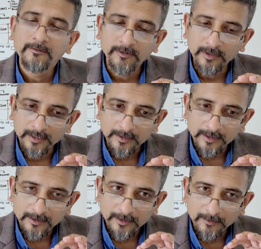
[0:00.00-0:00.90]
We are
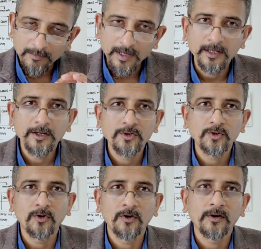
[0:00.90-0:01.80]
interested in making
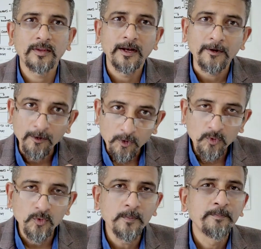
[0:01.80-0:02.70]
sure that
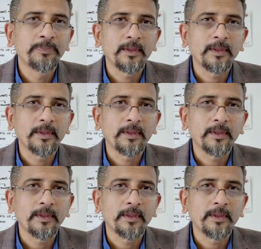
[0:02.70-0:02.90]
you,